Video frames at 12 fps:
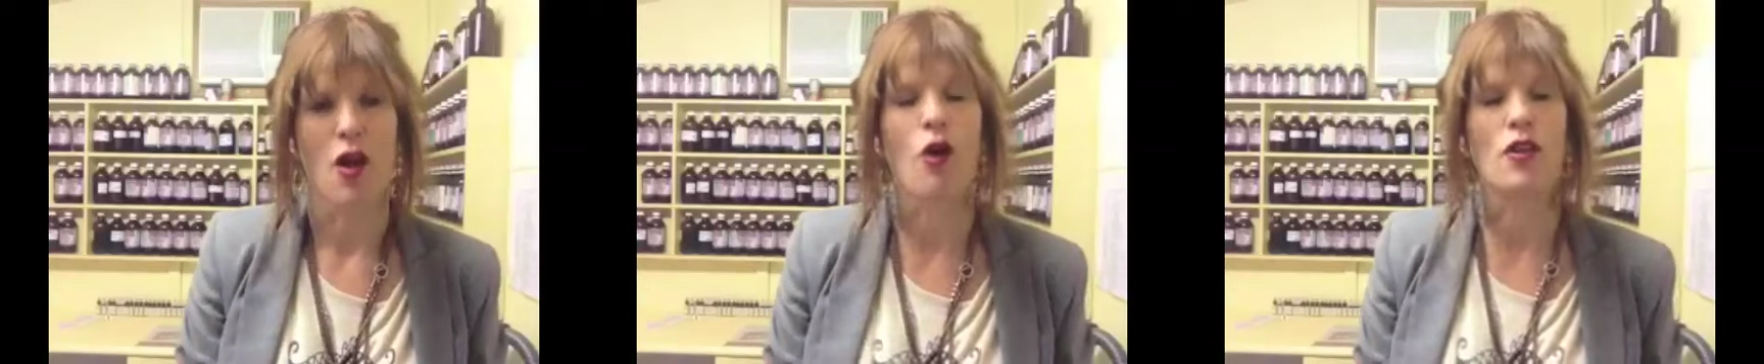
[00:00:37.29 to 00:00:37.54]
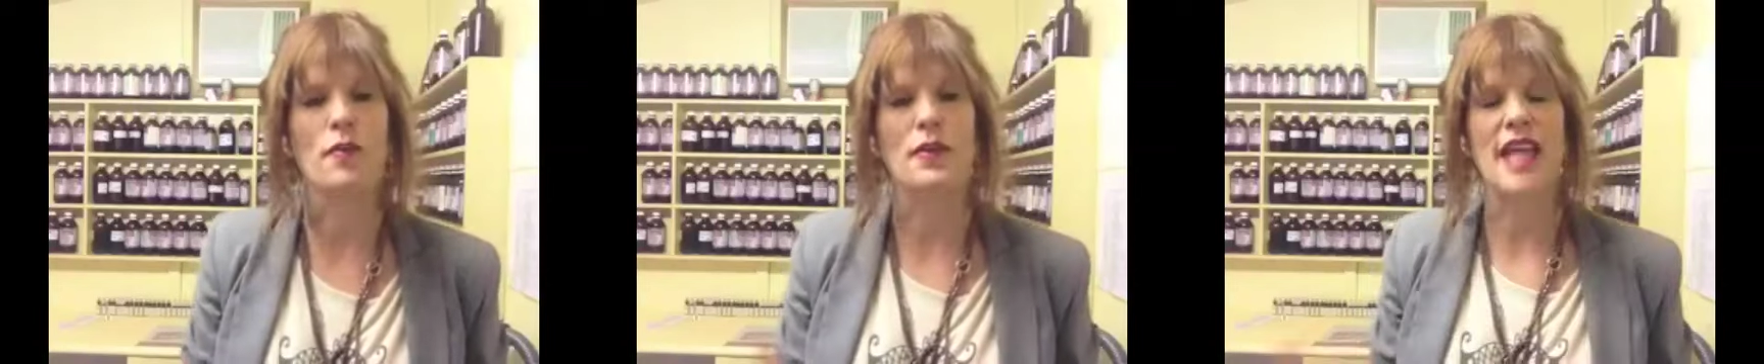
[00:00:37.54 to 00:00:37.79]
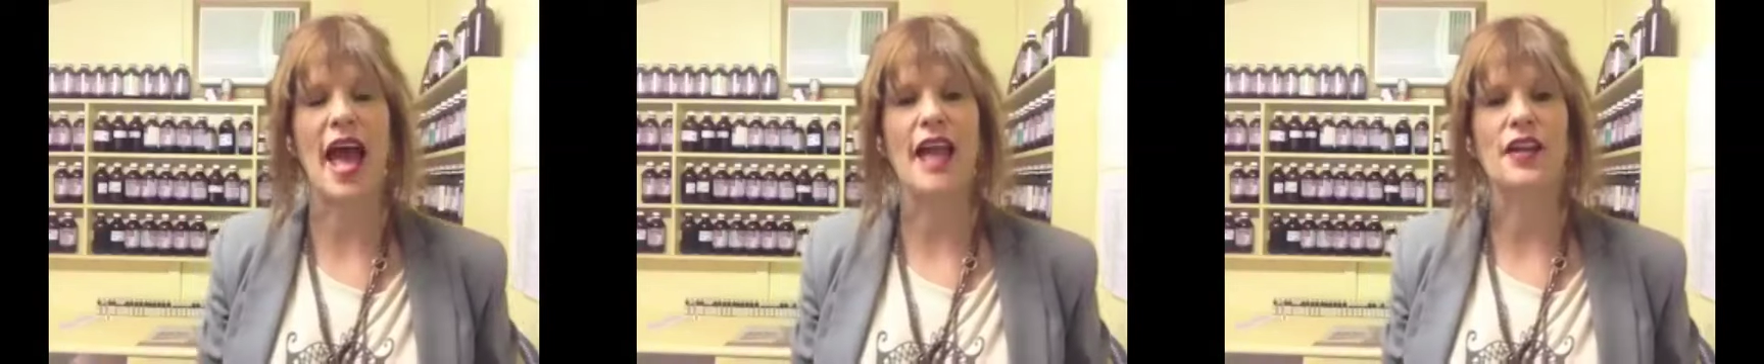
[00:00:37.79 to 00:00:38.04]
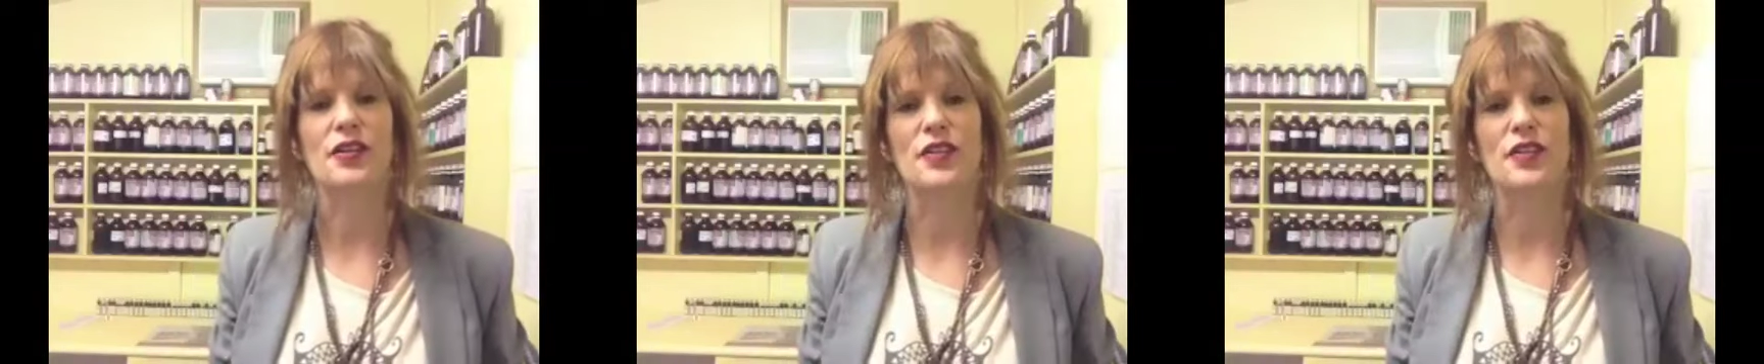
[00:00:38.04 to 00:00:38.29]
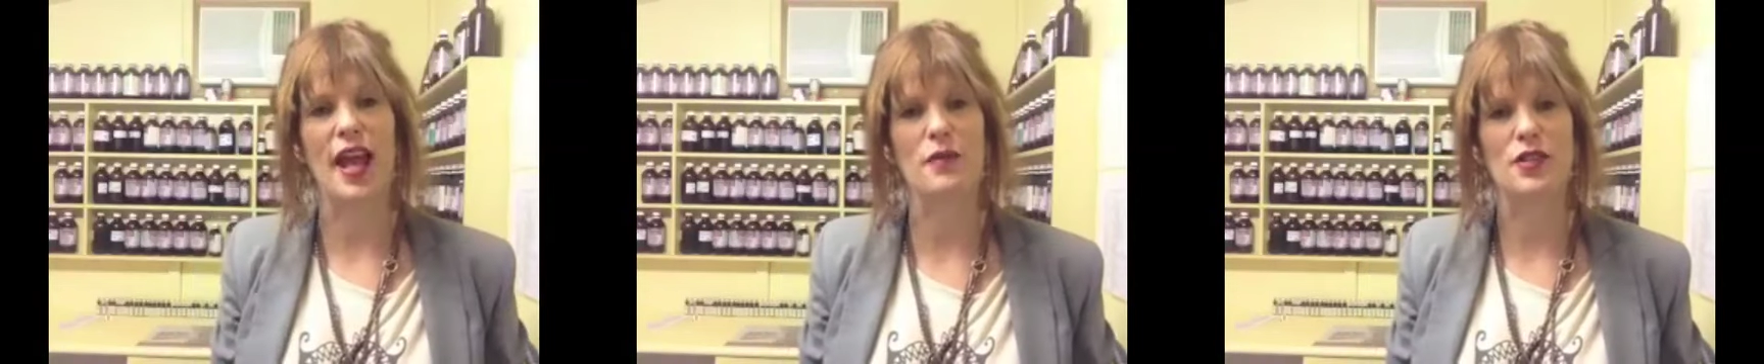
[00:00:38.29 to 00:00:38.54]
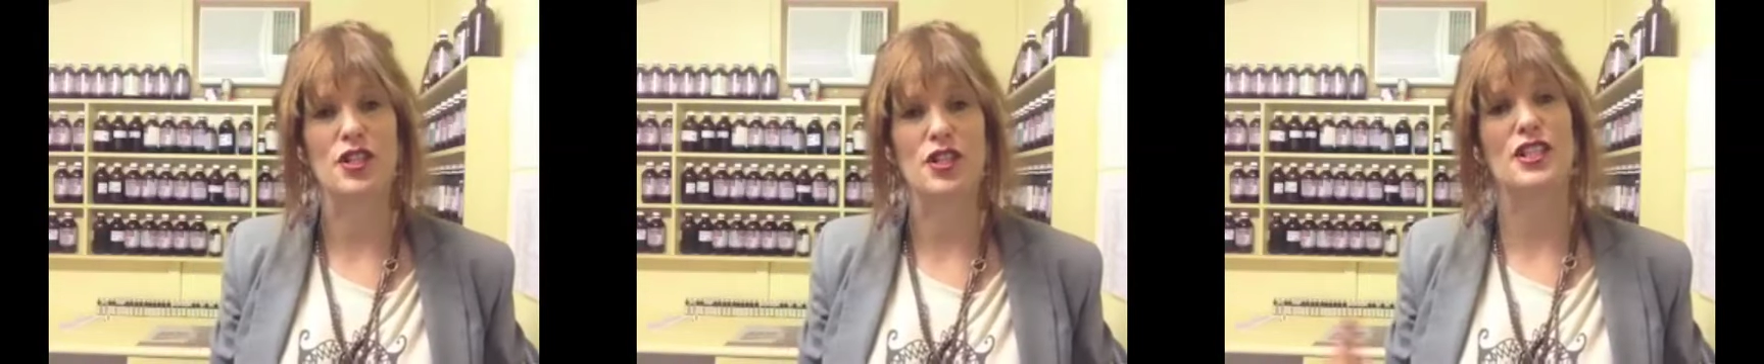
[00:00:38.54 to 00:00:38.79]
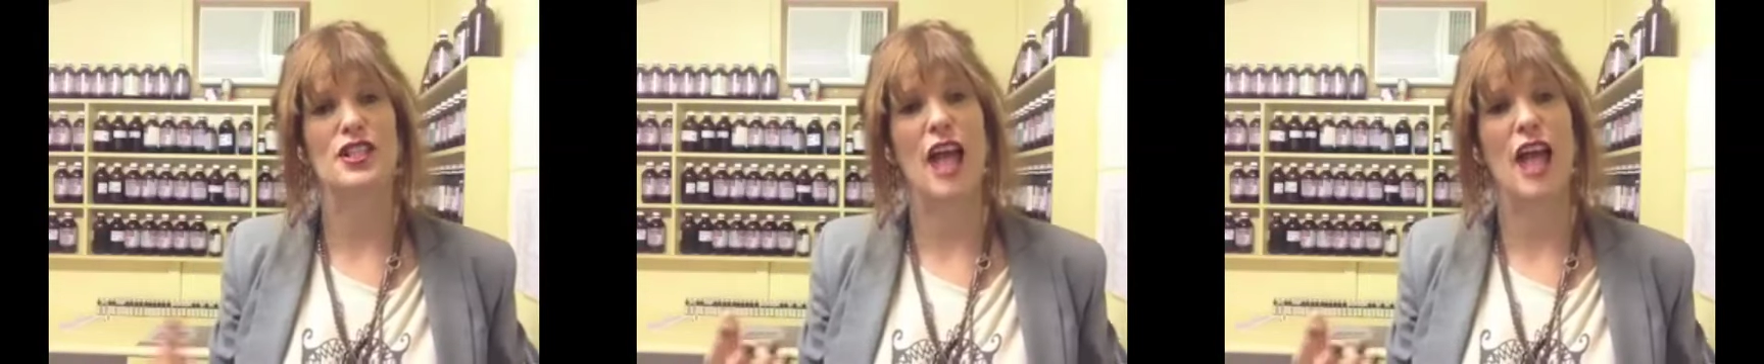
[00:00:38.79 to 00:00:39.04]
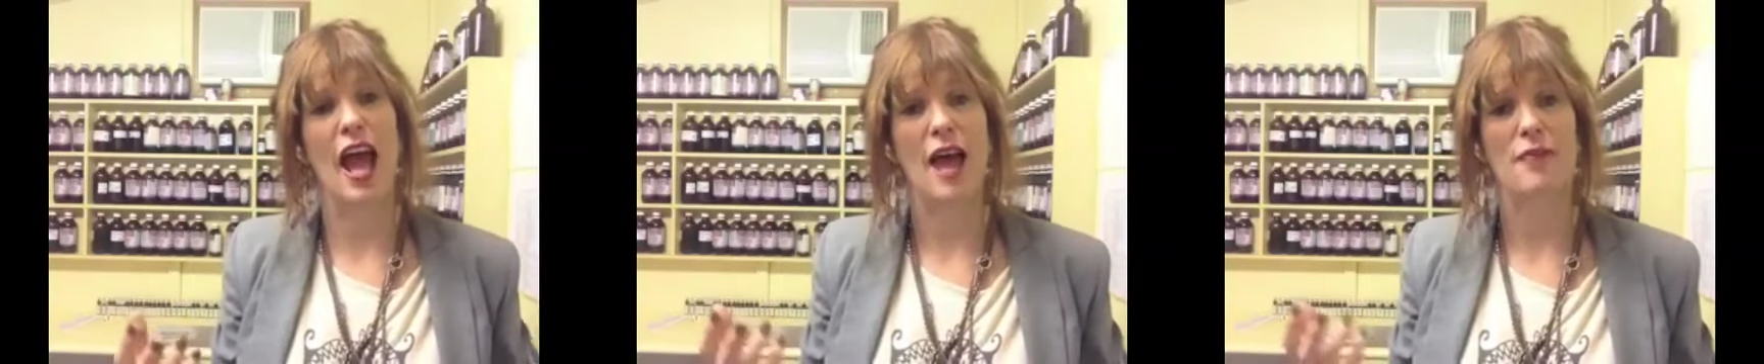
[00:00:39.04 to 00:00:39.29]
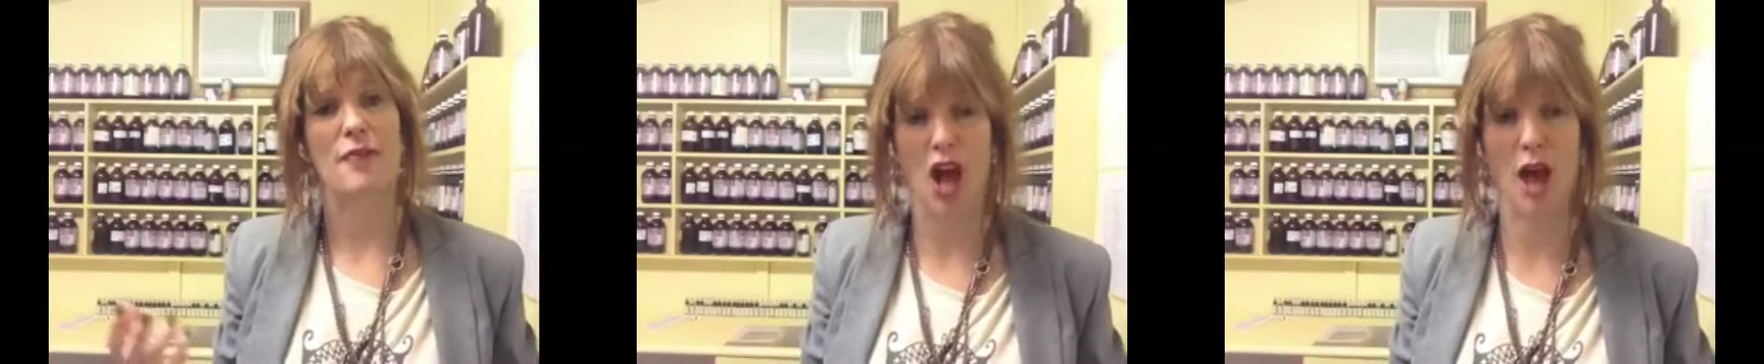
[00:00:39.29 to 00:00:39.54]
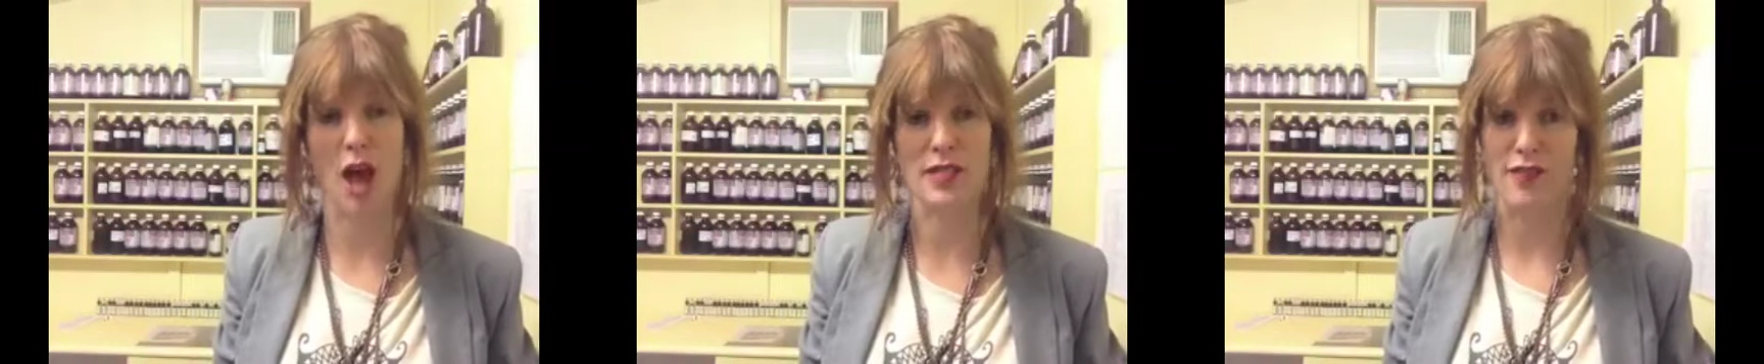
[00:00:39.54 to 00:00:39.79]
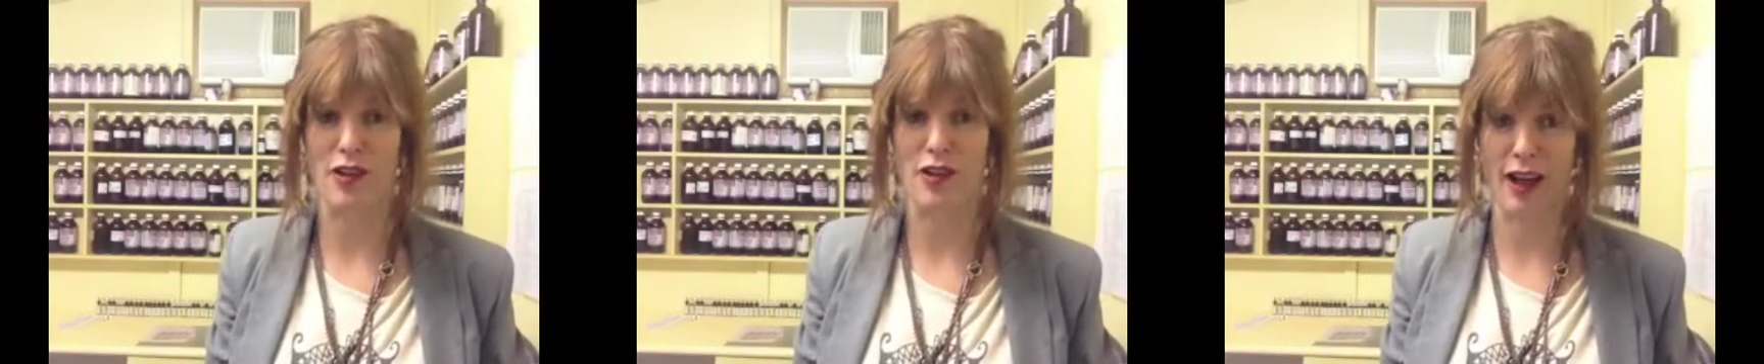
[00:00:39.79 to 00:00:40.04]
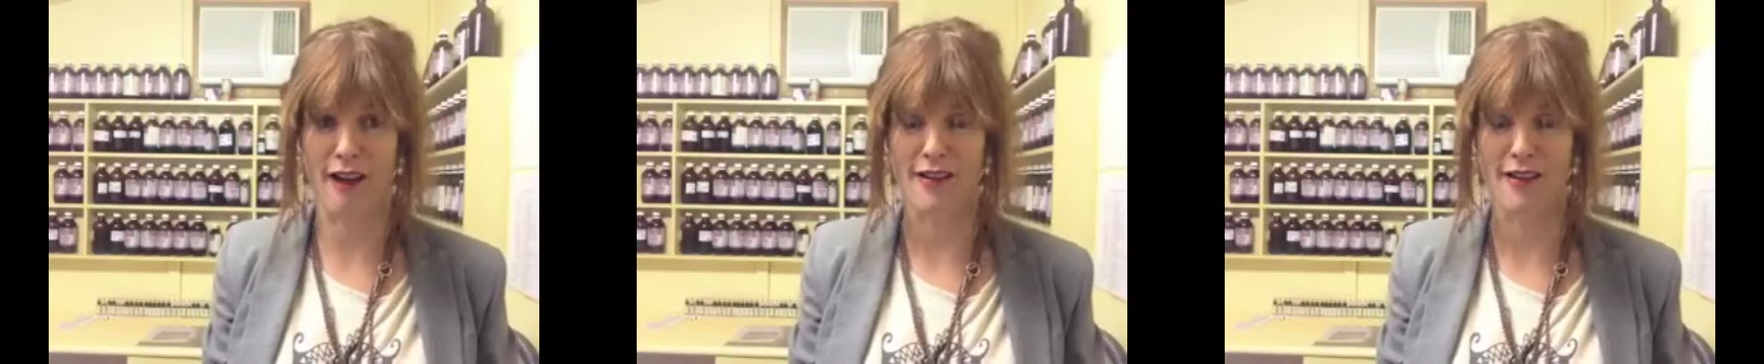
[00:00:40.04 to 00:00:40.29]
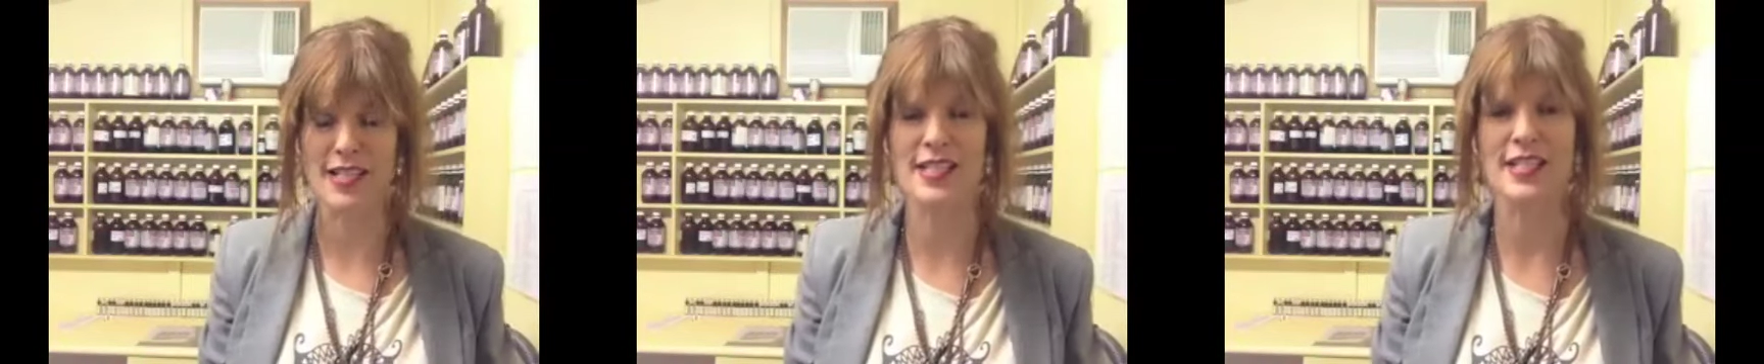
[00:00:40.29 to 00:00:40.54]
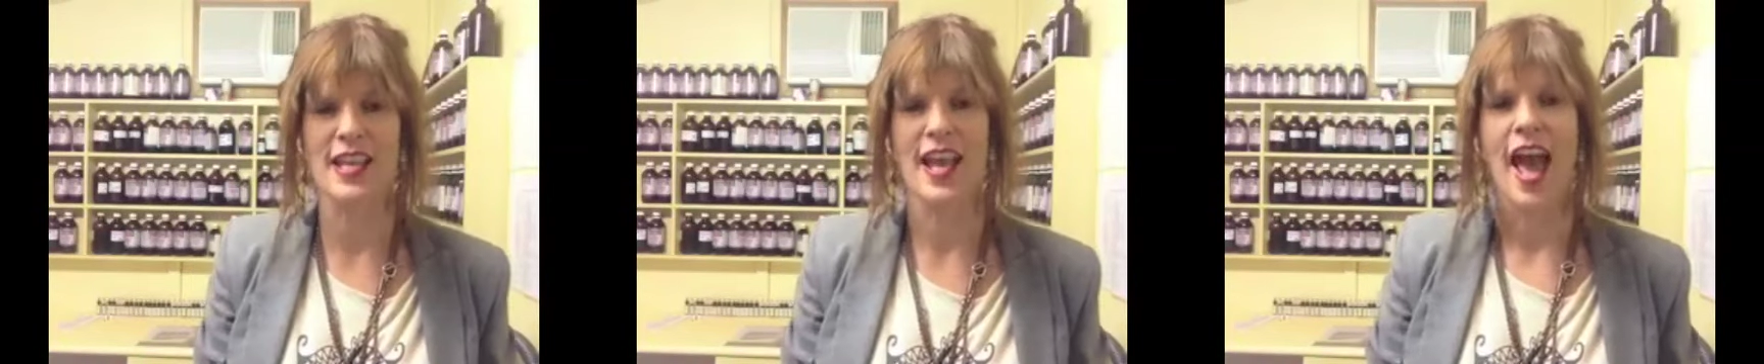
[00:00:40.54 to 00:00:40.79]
or the botanical name, which is Thymus vulgaris.